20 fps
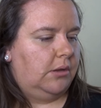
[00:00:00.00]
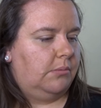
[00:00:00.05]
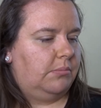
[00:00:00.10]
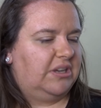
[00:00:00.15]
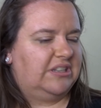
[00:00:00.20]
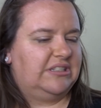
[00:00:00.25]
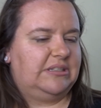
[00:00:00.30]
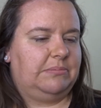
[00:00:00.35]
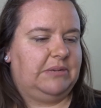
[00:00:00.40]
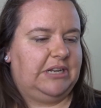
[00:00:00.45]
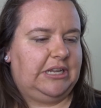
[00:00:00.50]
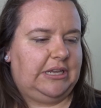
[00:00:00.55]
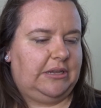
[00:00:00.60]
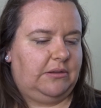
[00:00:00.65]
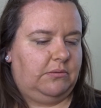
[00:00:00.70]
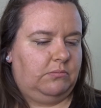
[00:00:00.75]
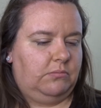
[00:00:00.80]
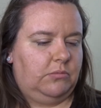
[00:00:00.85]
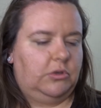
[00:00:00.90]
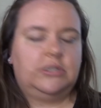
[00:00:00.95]

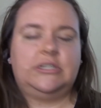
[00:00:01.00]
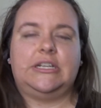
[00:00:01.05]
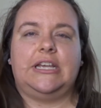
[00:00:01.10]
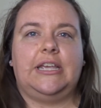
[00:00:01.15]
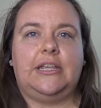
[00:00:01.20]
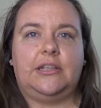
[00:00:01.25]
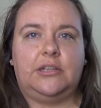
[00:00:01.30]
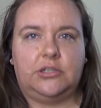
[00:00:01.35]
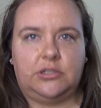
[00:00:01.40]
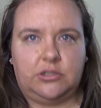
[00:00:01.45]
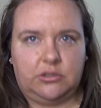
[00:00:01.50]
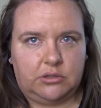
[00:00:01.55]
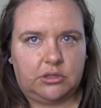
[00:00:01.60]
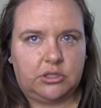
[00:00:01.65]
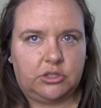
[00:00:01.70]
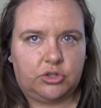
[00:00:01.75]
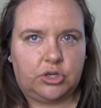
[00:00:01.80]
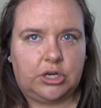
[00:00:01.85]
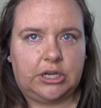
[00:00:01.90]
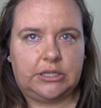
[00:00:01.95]
possibly one day do
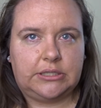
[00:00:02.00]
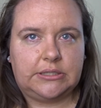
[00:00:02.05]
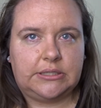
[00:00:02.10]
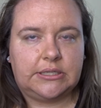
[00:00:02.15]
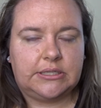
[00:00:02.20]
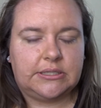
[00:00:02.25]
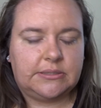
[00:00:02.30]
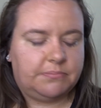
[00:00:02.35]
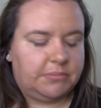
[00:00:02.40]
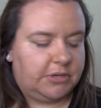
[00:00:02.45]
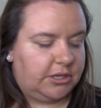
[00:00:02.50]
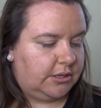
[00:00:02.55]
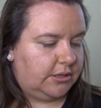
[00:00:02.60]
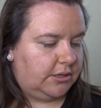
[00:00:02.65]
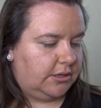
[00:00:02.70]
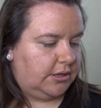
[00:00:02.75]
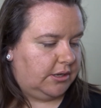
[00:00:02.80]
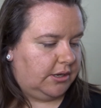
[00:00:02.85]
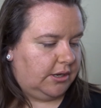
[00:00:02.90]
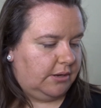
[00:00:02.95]
the trousers, but
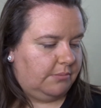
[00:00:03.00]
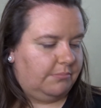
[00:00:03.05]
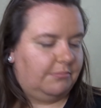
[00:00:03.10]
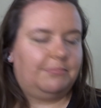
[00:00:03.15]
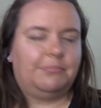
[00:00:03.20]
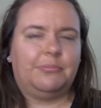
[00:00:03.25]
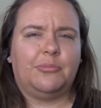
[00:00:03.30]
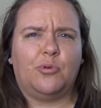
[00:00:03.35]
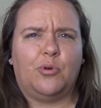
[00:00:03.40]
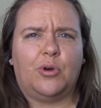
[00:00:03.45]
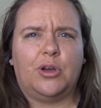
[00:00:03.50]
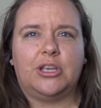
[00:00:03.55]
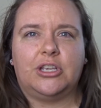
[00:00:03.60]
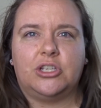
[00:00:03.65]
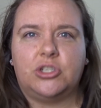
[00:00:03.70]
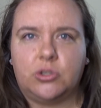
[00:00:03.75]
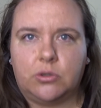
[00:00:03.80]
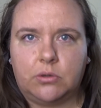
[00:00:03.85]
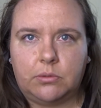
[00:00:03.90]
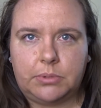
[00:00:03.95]
I'm quite a
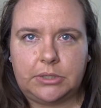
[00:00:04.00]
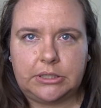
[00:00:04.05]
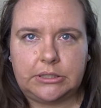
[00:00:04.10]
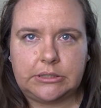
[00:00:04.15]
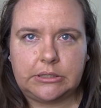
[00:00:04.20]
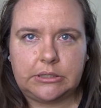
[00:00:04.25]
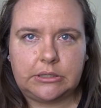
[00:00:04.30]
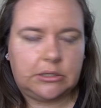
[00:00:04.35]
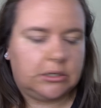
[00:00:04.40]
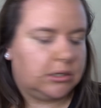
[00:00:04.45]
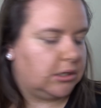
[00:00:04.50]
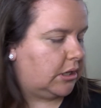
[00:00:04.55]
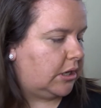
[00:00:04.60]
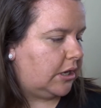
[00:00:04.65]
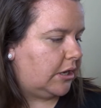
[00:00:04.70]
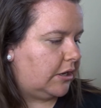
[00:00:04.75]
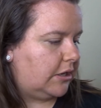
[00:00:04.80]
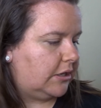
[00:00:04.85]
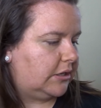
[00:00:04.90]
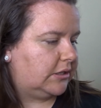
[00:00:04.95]
short person
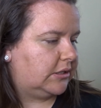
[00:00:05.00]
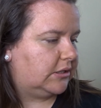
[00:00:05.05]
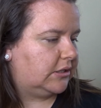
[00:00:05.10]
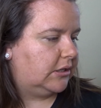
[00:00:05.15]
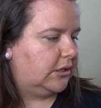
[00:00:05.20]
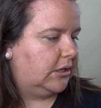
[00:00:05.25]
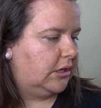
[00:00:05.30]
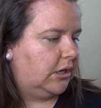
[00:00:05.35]
and